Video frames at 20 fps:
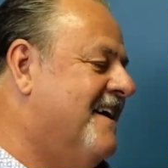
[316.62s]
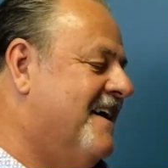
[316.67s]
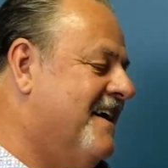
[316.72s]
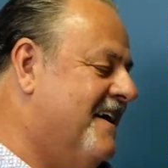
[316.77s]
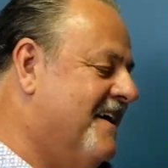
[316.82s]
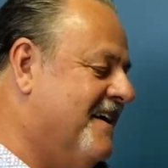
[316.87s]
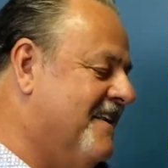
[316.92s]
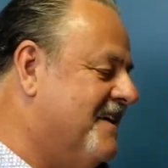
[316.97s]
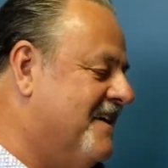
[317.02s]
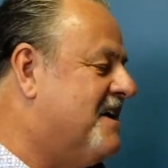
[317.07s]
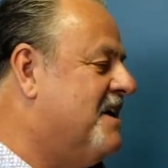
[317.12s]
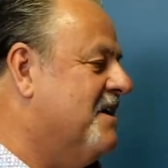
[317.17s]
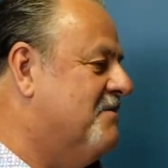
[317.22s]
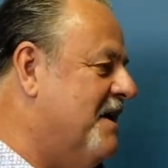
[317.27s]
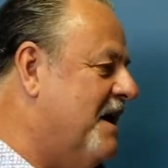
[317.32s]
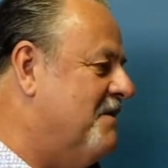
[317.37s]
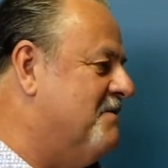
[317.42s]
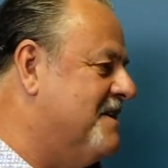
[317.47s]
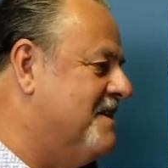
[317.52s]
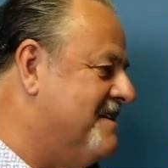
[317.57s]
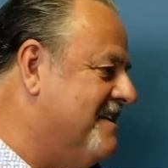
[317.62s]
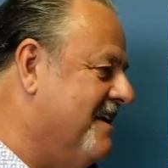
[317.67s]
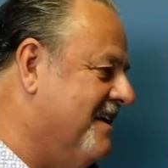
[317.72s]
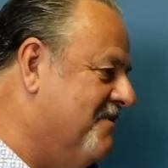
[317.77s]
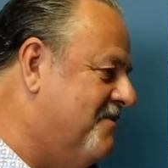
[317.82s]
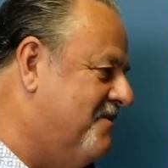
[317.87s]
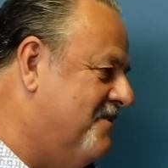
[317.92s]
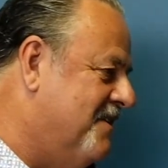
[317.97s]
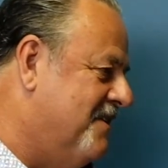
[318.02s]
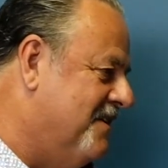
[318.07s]
uh, the commandment
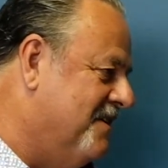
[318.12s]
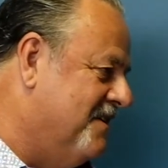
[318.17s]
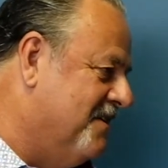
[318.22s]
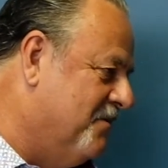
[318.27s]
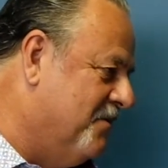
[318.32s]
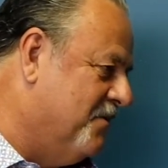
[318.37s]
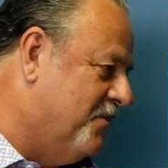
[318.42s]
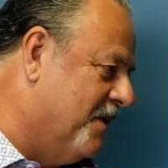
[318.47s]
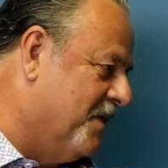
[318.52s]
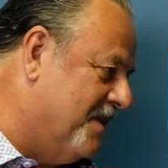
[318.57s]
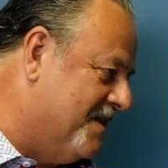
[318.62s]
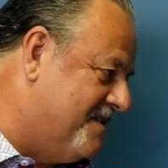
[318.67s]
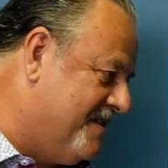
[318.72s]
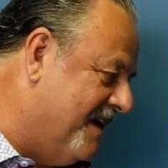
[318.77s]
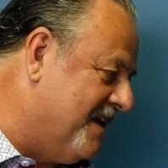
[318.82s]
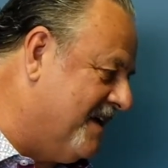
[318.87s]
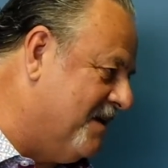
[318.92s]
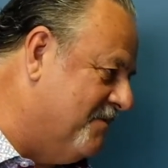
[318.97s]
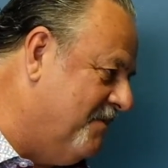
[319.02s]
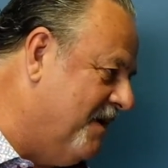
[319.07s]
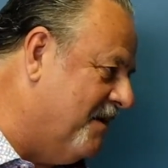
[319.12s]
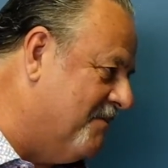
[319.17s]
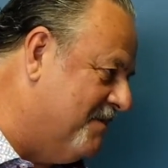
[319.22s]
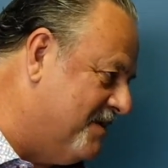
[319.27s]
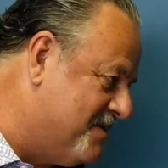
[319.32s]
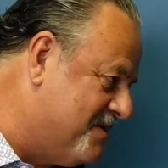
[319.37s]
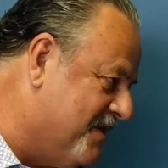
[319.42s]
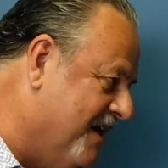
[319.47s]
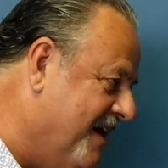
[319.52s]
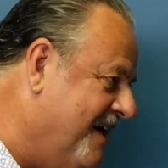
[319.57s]
of one of the Ten
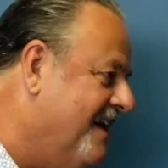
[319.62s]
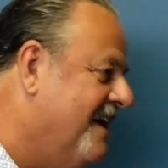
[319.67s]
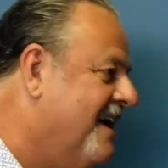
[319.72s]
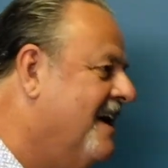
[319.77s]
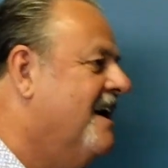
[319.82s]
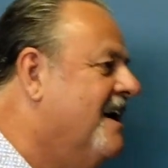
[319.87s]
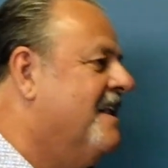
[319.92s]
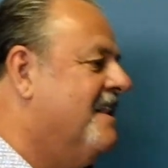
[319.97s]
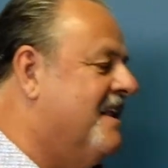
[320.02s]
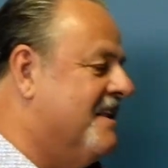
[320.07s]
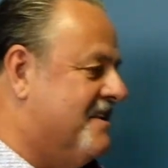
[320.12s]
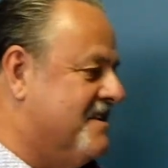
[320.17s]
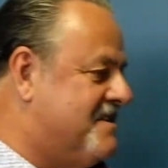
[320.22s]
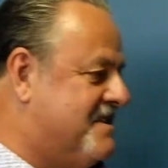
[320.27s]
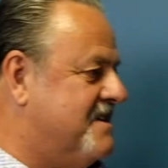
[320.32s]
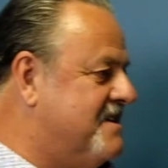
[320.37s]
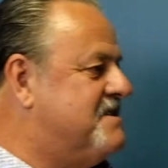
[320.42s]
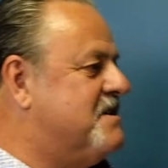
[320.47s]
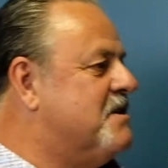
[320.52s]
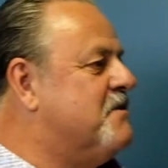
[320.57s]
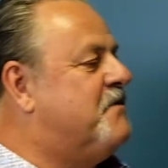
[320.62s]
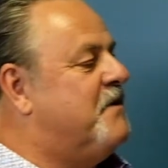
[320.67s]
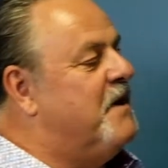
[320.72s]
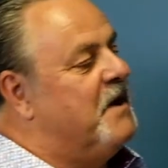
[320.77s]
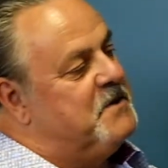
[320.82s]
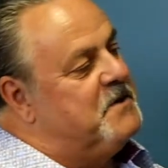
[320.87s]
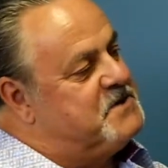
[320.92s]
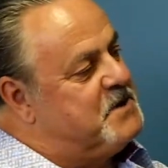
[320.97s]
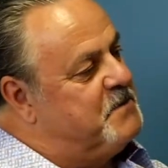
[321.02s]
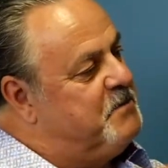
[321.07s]
Commandments, right? Mm -hmm. That the sins of the
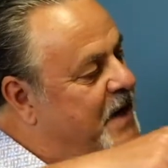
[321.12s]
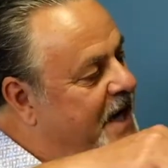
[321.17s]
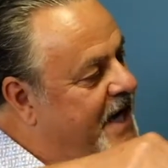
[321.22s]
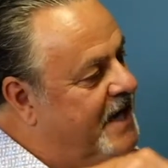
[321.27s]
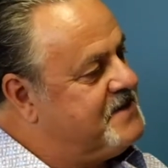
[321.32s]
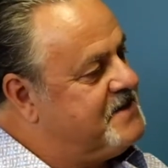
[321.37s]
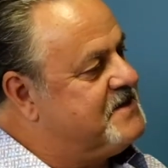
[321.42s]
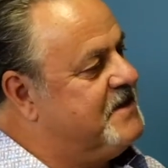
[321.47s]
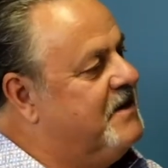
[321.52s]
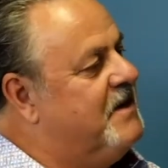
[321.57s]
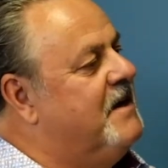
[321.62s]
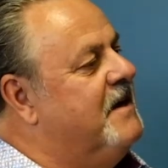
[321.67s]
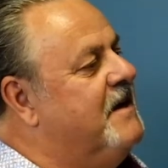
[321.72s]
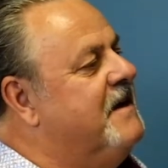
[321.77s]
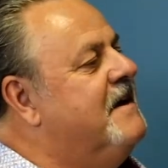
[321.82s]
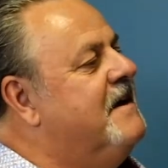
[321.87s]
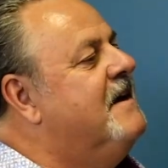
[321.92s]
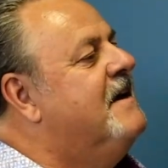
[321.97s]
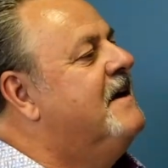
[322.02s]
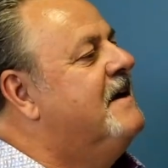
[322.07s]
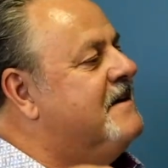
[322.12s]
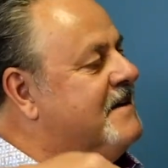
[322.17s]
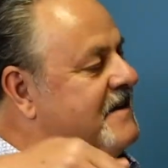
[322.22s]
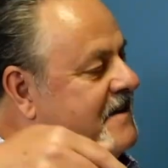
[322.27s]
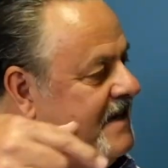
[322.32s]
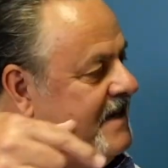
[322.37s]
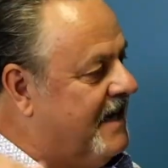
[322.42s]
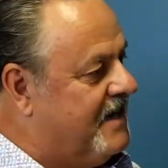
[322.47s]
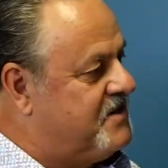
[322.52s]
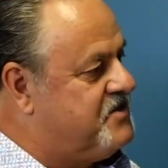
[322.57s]
fathers are passed on to
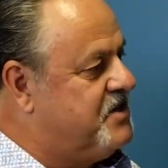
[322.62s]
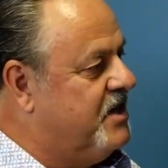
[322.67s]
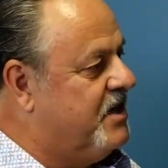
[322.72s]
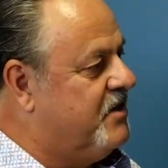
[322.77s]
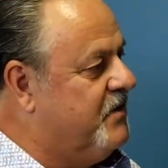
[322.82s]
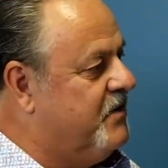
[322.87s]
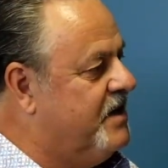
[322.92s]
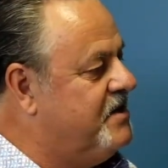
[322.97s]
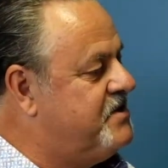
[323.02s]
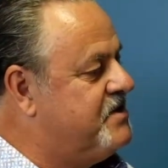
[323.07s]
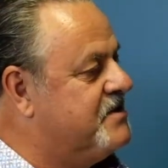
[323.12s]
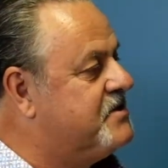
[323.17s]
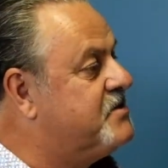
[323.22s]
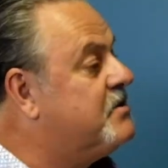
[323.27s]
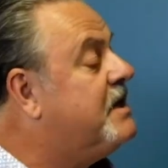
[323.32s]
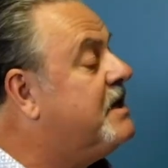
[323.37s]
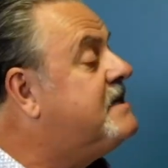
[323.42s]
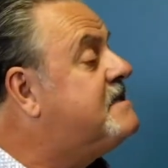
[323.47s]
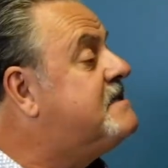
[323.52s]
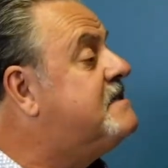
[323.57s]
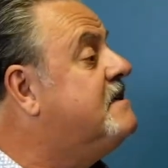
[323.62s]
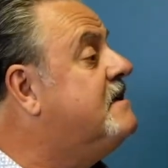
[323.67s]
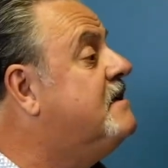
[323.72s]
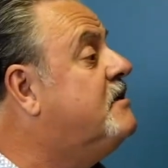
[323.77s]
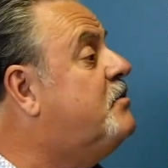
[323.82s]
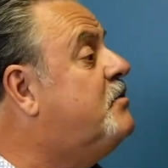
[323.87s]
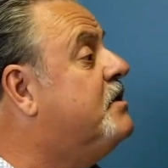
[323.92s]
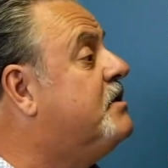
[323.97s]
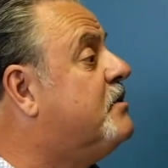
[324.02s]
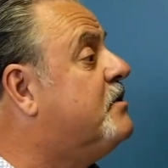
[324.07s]
the next generation. So let's
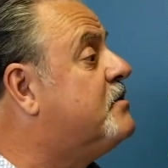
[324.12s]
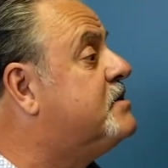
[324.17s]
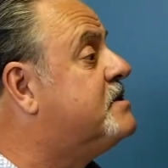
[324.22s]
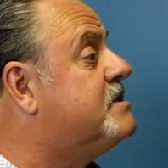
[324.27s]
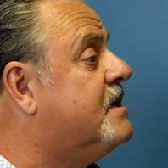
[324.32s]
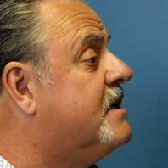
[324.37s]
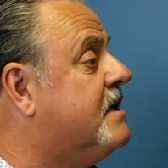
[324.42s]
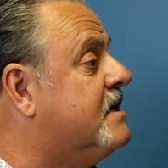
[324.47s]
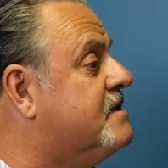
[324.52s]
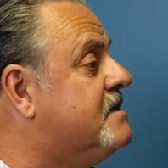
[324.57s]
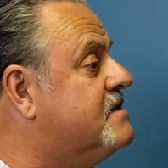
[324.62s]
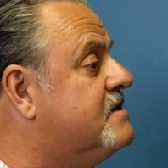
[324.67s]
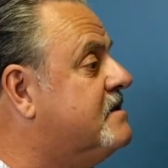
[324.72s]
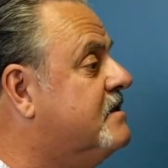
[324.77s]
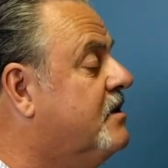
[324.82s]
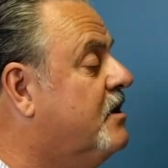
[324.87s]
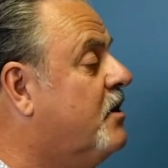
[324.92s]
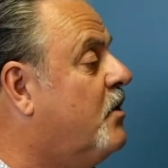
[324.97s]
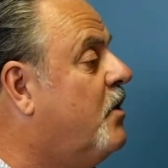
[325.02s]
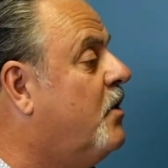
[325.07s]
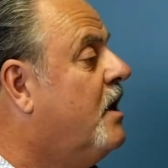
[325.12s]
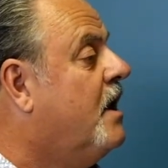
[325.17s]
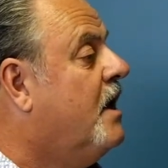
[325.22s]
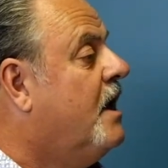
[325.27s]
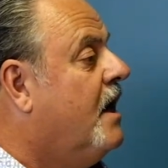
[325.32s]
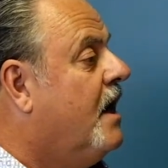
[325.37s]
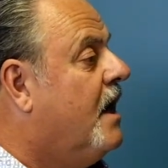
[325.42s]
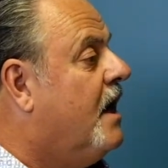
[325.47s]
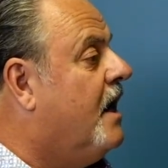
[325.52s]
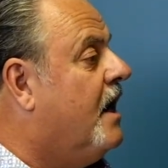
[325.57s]
deal with those things. Yeah. You know,
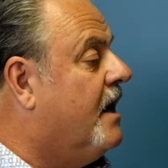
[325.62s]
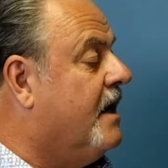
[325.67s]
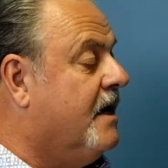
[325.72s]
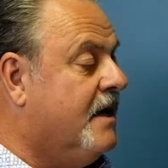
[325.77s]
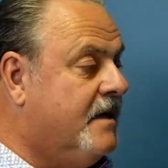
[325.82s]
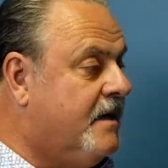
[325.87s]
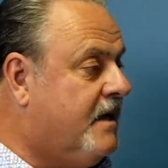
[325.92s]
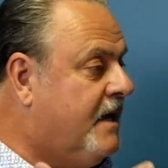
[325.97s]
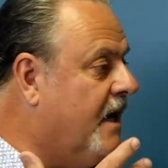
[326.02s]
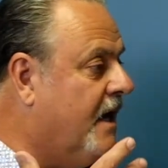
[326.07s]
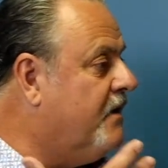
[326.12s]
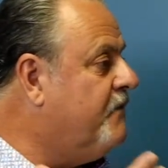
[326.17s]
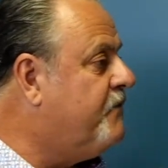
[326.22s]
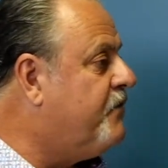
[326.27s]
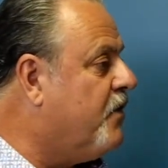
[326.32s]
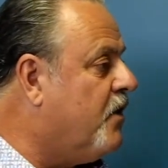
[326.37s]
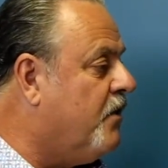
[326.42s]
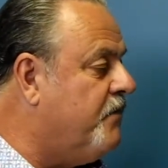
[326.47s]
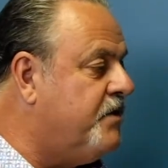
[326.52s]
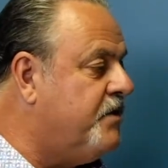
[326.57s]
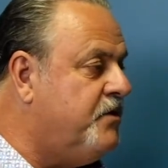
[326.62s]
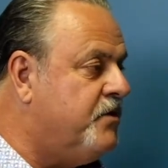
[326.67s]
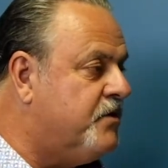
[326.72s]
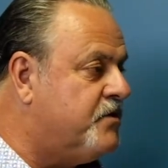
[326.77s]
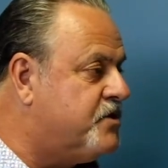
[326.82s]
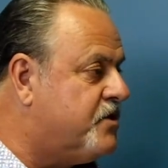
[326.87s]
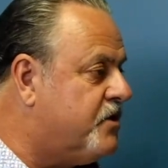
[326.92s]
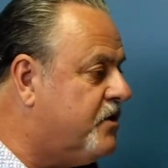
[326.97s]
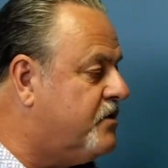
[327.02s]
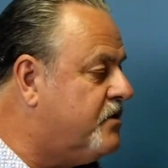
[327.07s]
yeah. uh, get involved in your
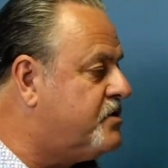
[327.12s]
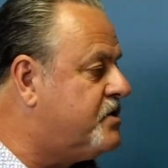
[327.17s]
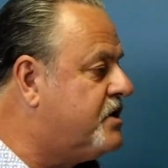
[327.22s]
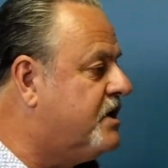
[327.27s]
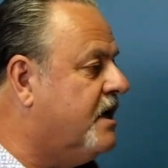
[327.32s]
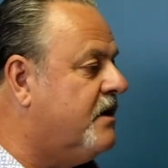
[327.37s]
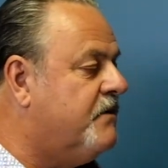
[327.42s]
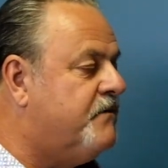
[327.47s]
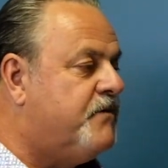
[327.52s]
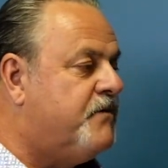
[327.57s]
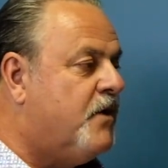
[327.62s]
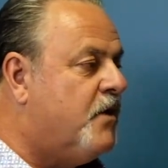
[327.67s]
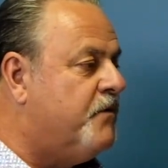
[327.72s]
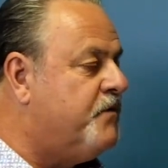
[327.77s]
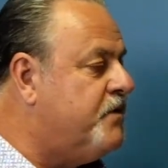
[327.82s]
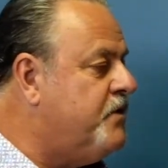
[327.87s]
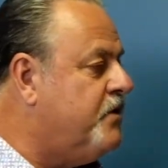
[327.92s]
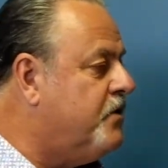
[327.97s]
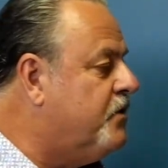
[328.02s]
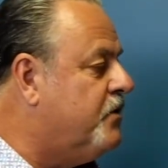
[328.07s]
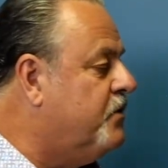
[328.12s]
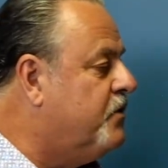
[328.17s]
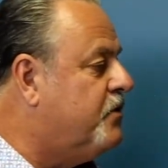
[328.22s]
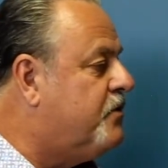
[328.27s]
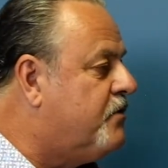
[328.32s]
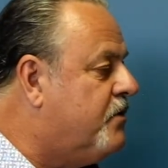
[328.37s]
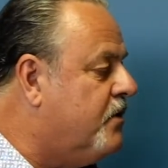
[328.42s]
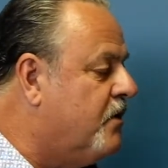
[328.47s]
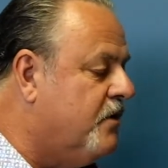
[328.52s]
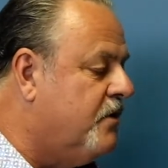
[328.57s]
church, get involved in your
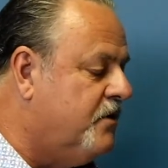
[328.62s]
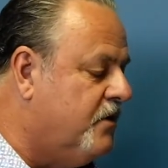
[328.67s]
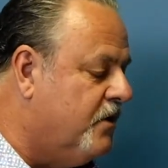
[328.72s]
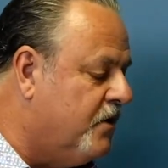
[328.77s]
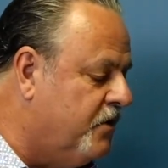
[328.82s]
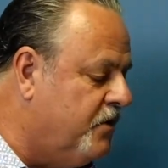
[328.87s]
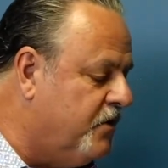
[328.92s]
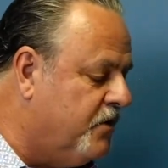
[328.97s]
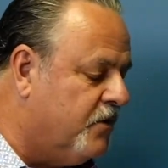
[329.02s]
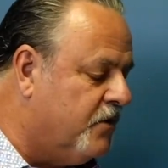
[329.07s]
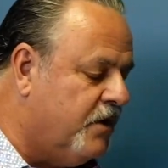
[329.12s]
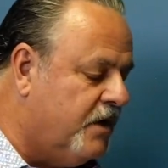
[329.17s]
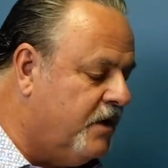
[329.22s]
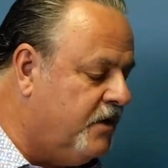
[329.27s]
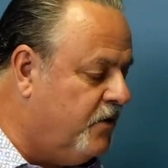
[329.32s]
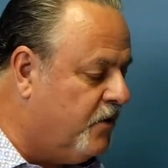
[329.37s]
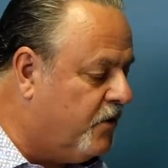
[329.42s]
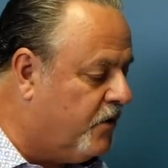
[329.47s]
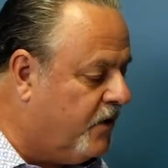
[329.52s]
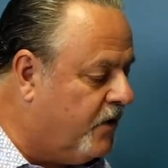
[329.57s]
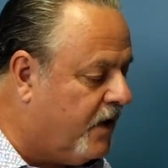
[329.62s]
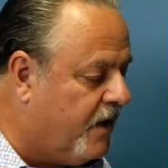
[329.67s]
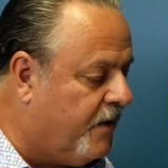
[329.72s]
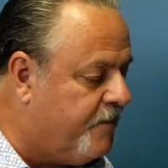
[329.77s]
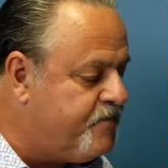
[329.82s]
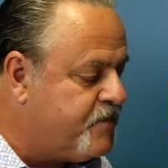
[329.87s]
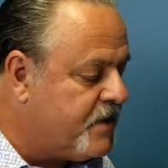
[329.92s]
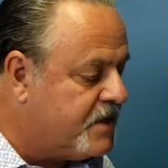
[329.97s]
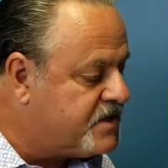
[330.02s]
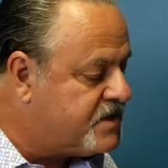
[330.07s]
youth, in, in your in your uh,
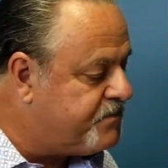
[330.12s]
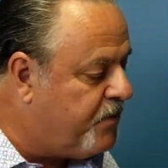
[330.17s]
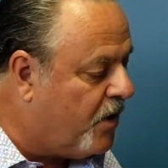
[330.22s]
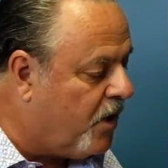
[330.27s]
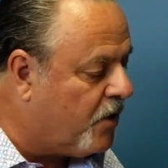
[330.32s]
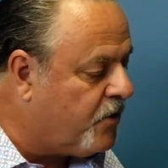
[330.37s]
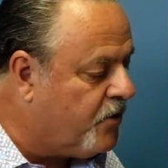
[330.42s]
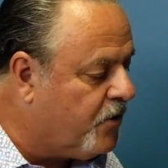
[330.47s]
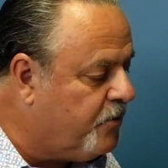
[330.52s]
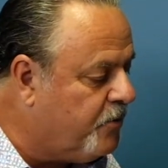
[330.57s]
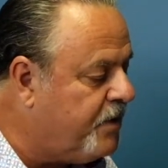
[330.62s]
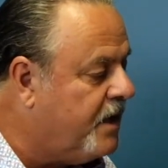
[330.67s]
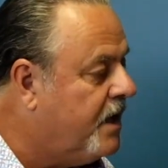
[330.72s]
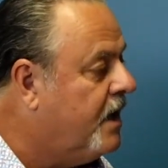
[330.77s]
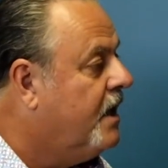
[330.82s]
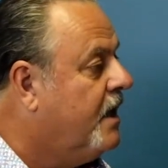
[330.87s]
small group.